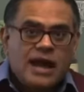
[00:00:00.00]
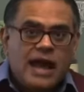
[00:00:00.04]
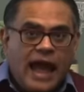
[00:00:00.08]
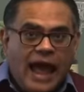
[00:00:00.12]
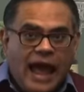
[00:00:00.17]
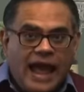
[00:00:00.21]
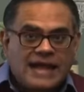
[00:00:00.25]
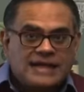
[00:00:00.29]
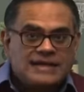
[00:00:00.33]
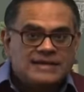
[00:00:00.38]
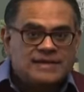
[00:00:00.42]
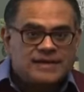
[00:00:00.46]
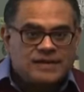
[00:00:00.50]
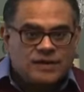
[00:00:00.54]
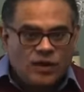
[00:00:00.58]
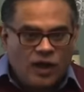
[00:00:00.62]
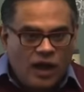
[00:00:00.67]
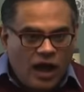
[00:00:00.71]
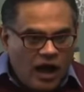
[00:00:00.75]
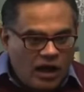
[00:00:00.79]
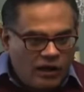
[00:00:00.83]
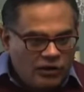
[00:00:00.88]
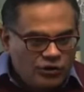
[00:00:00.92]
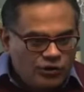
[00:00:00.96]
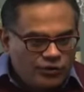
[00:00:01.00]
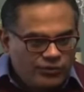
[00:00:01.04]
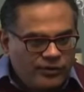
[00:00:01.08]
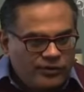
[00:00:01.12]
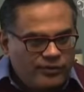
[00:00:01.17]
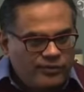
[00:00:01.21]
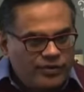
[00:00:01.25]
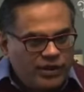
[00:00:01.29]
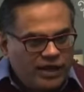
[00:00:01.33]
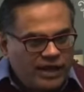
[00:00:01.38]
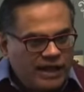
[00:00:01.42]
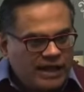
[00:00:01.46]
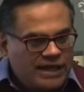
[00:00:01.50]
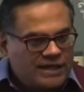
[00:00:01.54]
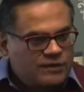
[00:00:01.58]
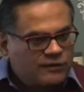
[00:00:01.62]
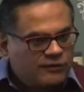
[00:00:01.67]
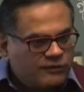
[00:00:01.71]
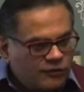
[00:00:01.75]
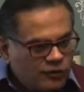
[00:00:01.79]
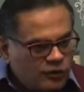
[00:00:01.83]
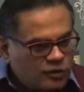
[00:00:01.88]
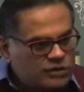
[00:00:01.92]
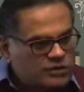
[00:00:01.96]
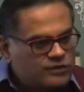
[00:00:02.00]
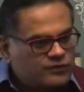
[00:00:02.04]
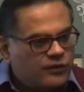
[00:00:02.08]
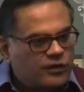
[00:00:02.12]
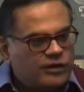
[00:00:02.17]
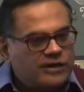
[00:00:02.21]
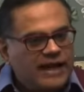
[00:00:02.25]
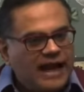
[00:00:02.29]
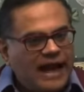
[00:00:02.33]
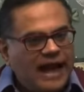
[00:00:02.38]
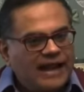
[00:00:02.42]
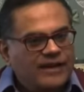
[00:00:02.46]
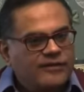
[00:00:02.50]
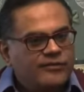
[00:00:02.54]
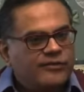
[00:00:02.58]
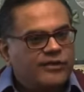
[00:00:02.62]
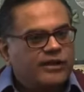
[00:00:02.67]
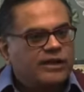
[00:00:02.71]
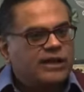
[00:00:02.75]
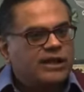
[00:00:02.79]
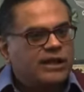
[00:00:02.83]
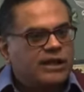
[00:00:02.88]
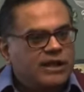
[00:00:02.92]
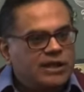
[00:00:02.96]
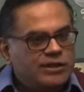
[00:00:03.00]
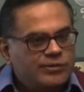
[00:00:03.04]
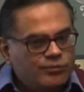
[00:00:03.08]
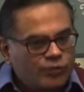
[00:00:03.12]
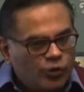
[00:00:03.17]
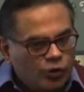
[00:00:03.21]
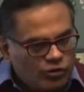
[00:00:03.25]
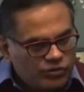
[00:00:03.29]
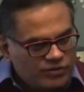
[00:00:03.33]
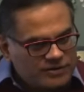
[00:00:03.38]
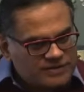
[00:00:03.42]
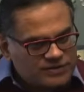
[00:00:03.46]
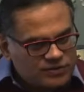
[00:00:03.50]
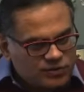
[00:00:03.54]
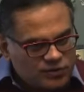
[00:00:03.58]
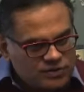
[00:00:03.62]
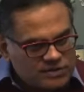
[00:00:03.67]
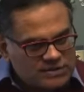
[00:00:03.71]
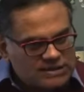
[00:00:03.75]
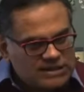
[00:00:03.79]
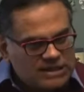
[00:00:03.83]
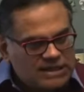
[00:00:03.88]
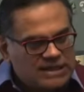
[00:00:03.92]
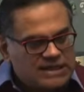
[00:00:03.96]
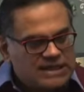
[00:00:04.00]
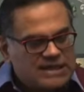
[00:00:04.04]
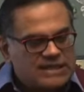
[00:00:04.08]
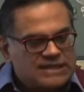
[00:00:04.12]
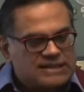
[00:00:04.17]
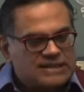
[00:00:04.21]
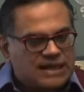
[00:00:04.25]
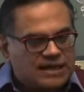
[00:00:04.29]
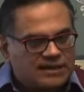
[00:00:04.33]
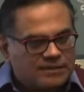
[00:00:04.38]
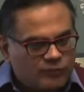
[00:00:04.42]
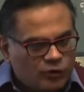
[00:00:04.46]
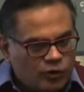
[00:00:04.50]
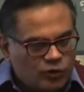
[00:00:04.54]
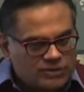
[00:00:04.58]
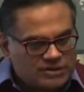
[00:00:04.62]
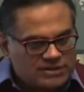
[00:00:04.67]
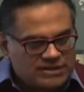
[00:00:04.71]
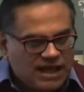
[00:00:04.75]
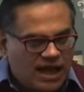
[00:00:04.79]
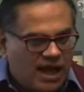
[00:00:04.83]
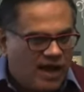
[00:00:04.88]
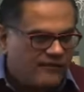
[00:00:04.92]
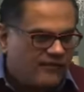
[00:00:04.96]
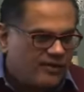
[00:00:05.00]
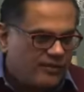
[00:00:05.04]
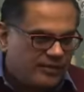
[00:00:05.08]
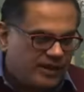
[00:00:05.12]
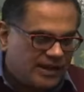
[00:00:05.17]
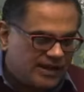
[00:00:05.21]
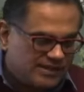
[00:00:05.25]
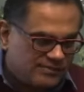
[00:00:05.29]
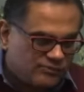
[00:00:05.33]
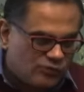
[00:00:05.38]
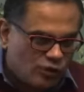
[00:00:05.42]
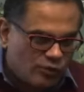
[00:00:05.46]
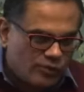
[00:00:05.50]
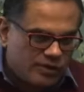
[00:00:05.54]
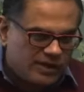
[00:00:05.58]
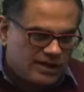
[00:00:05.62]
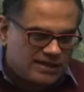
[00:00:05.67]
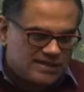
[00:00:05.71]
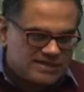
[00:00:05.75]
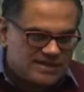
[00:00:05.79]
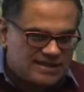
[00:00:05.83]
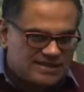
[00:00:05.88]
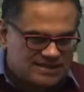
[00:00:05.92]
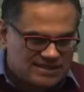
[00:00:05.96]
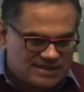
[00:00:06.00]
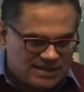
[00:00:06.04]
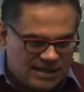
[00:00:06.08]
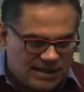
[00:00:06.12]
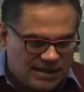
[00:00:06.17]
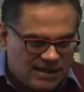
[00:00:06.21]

And so how do we bring in, of course, for that we need more resources and more staff. I mean, at the moment it's just